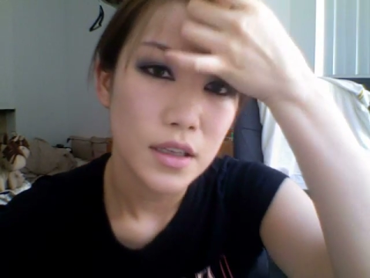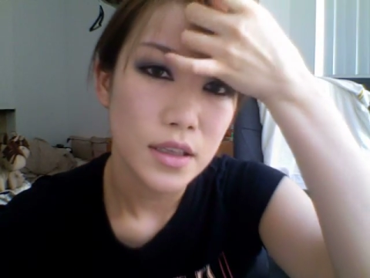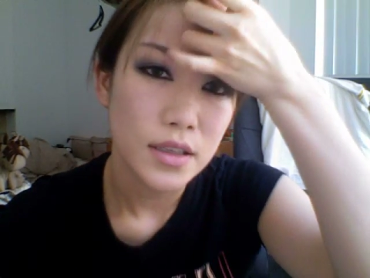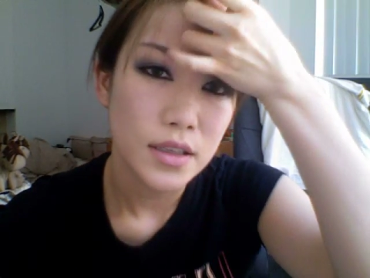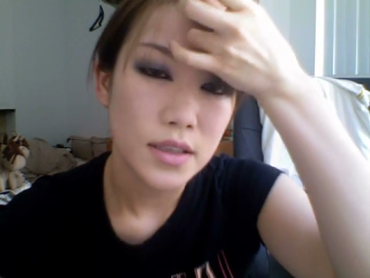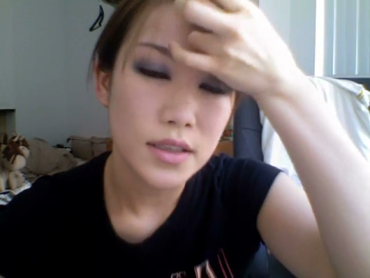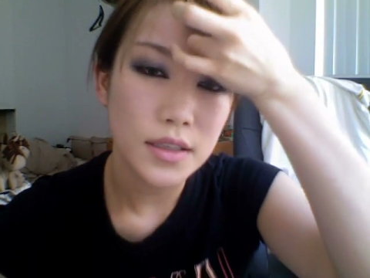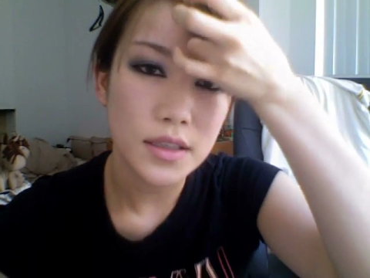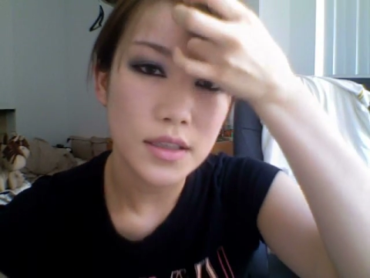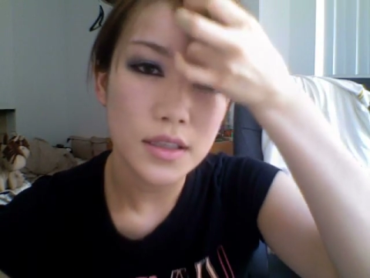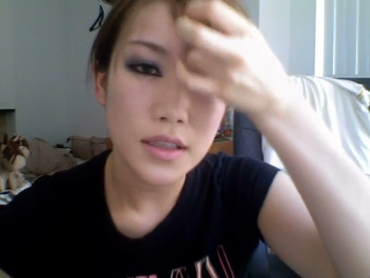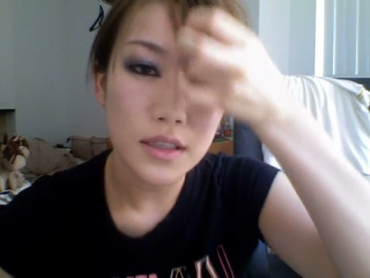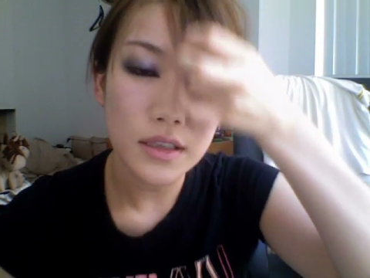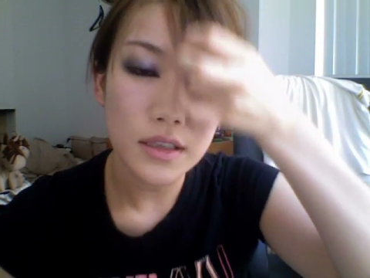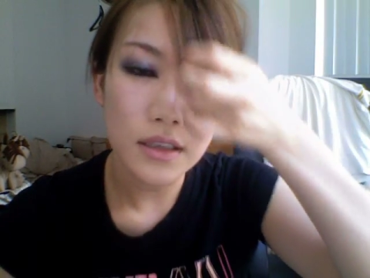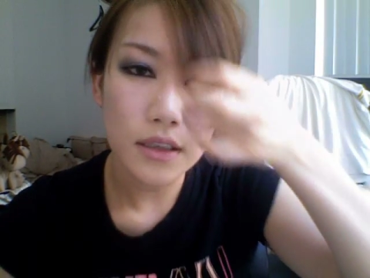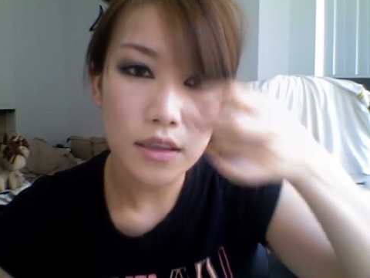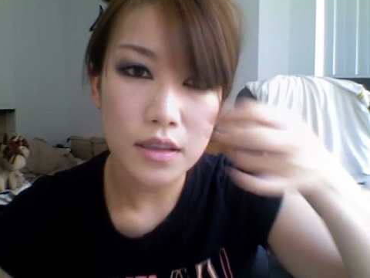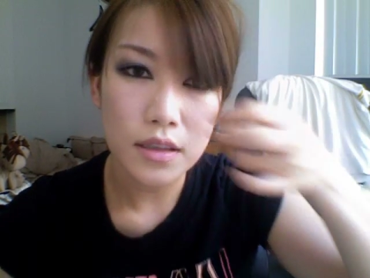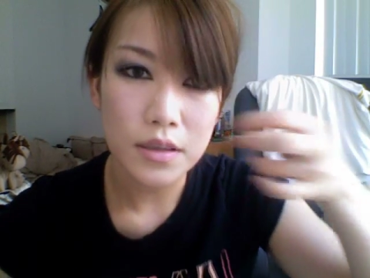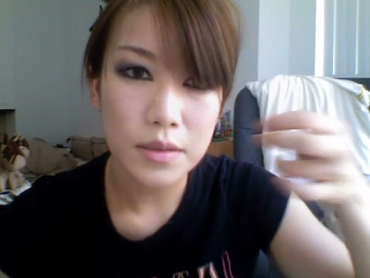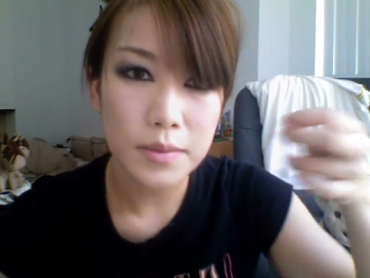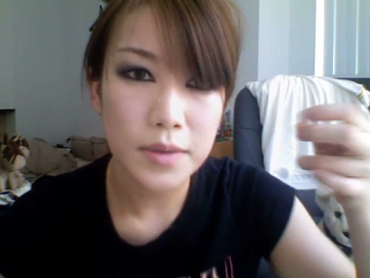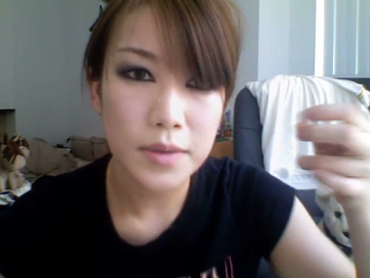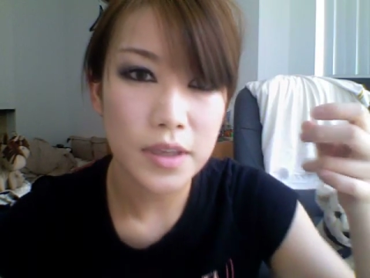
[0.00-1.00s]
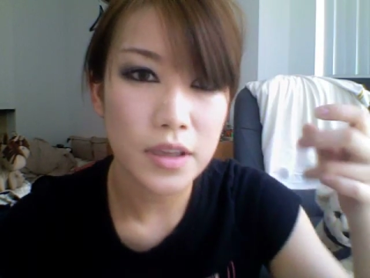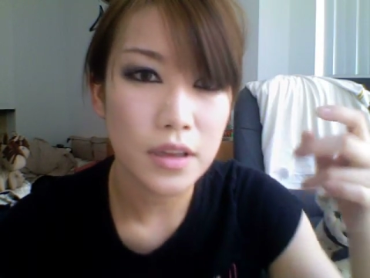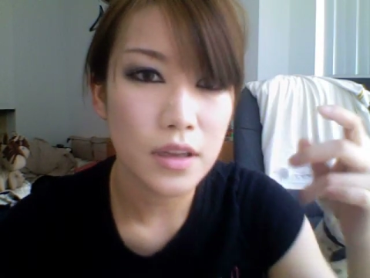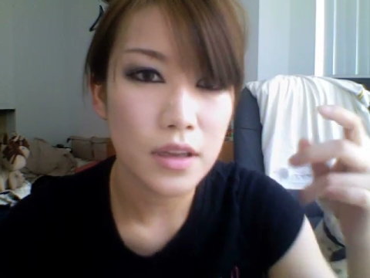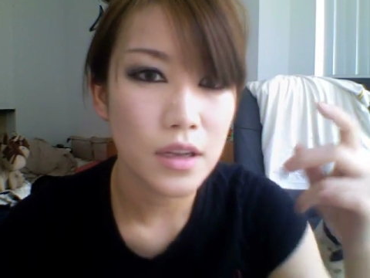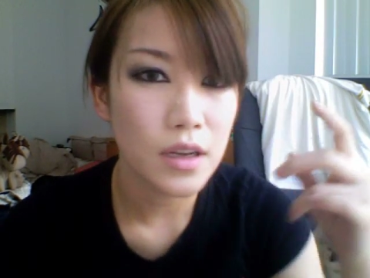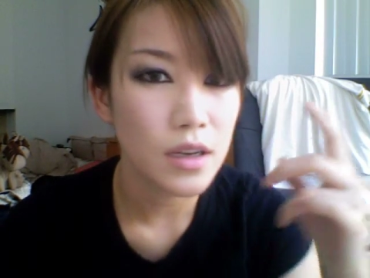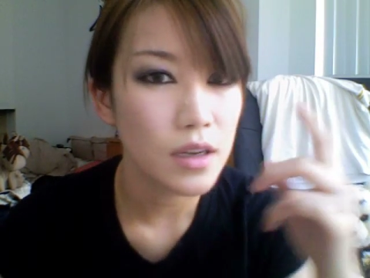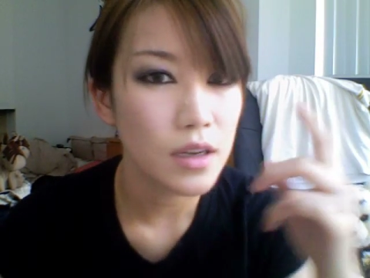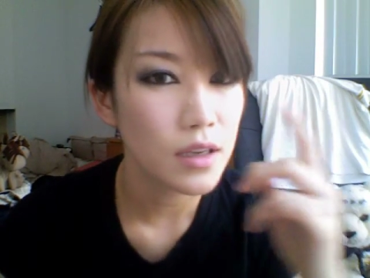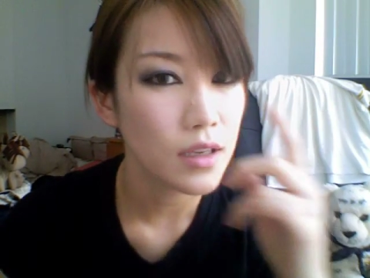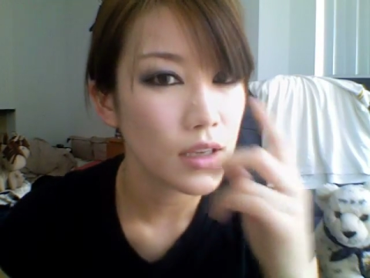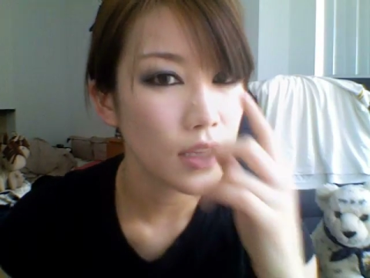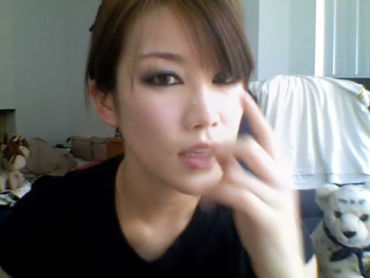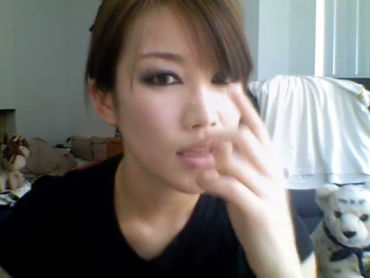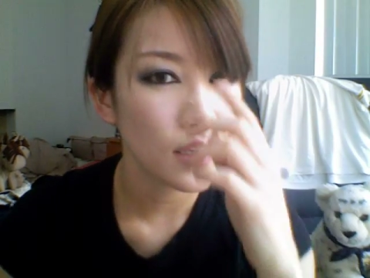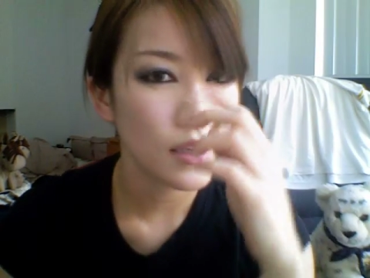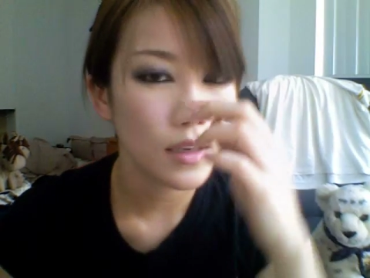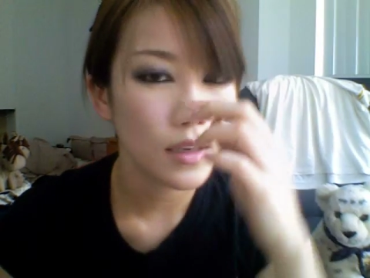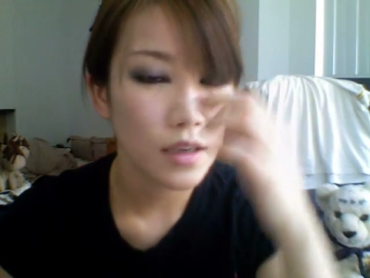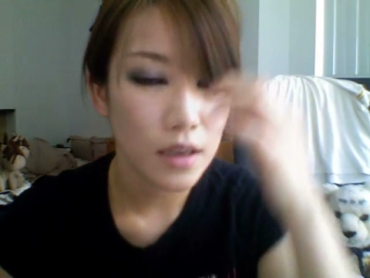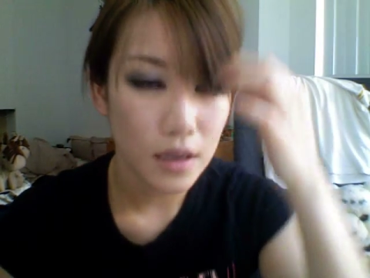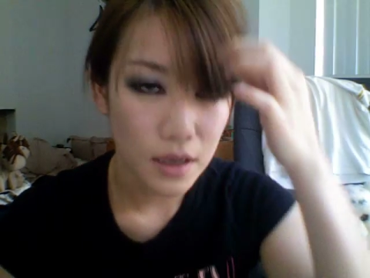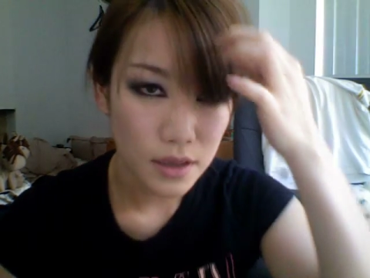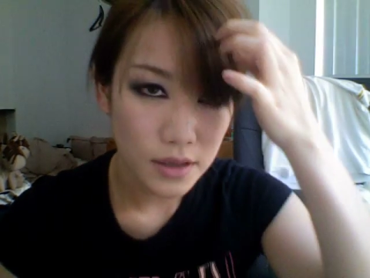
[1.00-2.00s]
Still a little bit long,
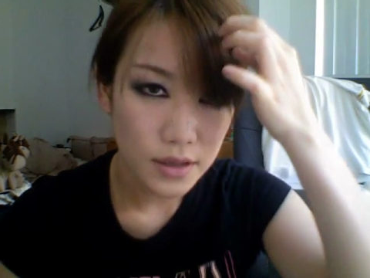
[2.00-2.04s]
and